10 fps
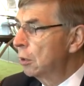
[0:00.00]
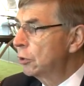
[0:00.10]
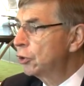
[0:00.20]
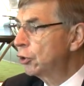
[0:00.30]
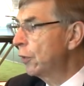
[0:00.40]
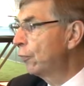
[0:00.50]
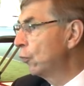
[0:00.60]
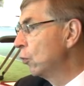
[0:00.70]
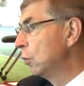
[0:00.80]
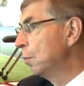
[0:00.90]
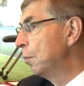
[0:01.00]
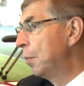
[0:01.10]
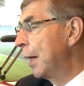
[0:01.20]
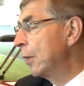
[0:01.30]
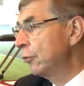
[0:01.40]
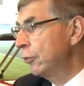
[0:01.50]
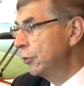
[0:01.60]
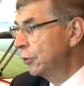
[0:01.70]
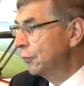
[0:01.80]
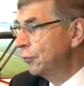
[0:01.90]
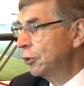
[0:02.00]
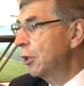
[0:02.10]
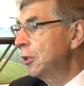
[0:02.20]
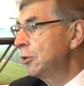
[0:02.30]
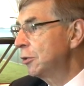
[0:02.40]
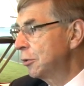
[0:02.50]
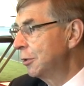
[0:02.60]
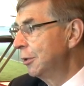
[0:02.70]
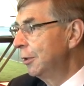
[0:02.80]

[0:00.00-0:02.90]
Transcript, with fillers: several boundaries of science